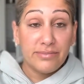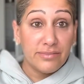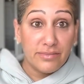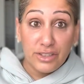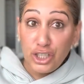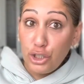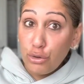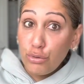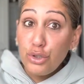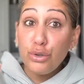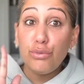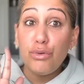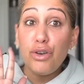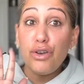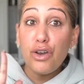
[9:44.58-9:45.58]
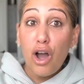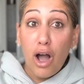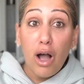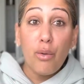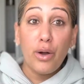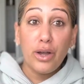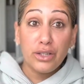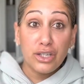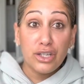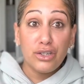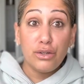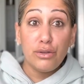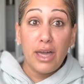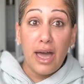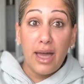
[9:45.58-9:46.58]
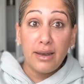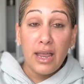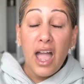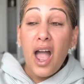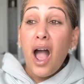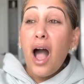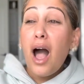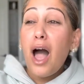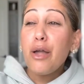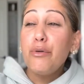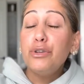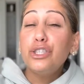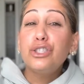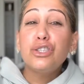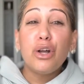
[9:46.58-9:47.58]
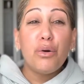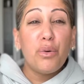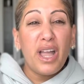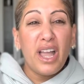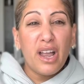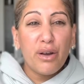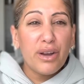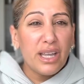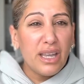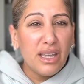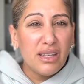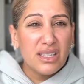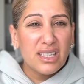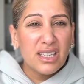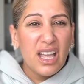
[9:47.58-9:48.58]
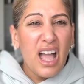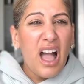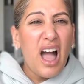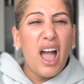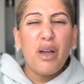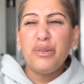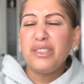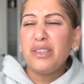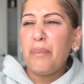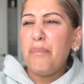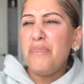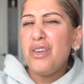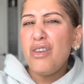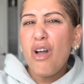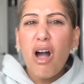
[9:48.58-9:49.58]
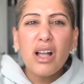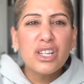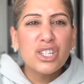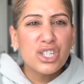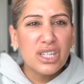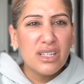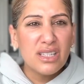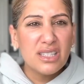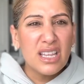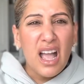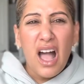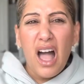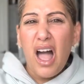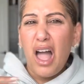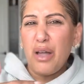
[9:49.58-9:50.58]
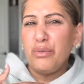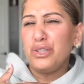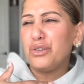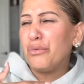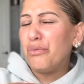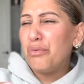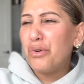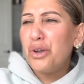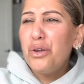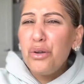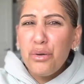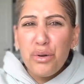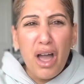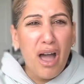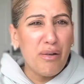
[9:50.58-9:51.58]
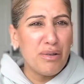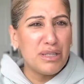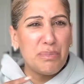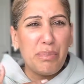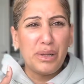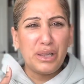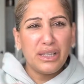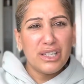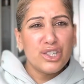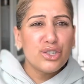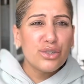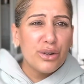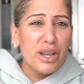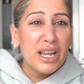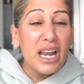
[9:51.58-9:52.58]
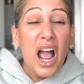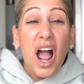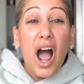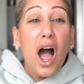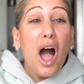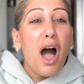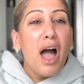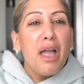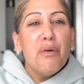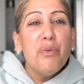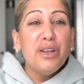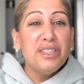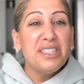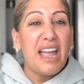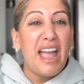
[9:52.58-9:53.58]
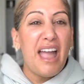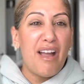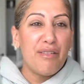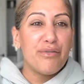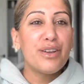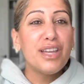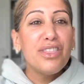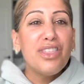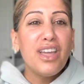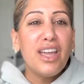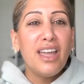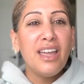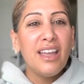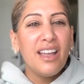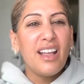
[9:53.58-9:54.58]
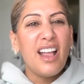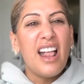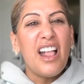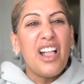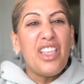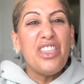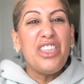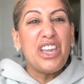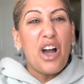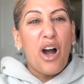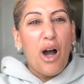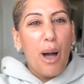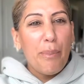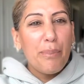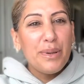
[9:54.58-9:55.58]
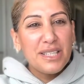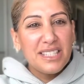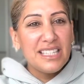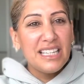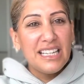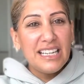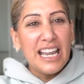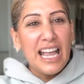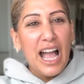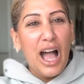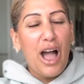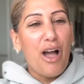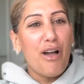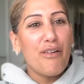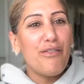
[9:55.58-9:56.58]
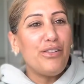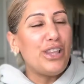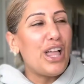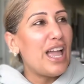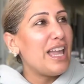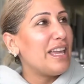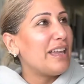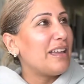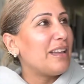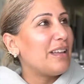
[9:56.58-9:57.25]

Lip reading: You do not want to do that. I was so arrogant. I was obnoxious. I was rude. I was belligerent. I was everything the opposite of like